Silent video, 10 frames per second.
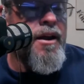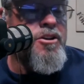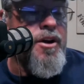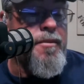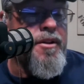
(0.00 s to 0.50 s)

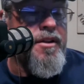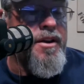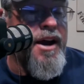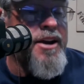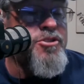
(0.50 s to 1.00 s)
Chapter the
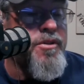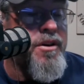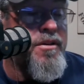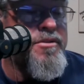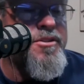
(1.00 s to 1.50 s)
natural
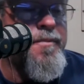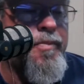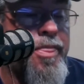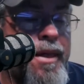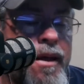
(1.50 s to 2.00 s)
illusion.
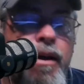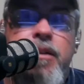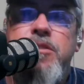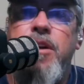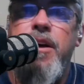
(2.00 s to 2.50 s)

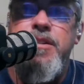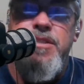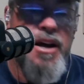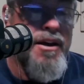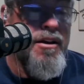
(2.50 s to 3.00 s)
So let's
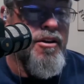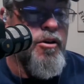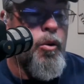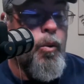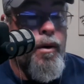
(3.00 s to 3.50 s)
take a good
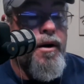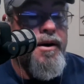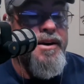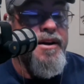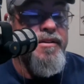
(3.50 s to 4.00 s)
old
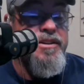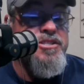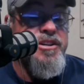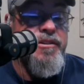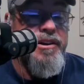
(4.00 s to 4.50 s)
walk down the
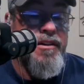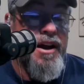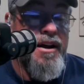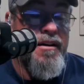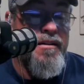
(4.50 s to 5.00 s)
cereal
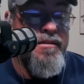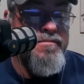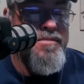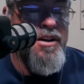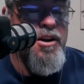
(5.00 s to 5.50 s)
aisle.
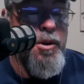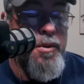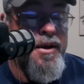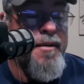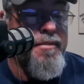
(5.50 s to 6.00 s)

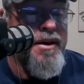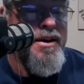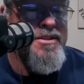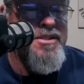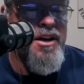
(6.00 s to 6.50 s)
That
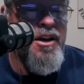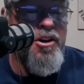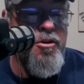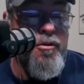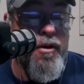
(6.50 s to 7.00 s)
place.
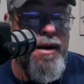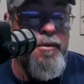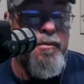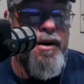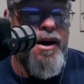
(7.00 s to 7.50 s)
You grab
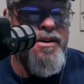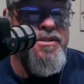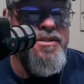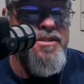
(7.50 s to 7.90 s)
a box that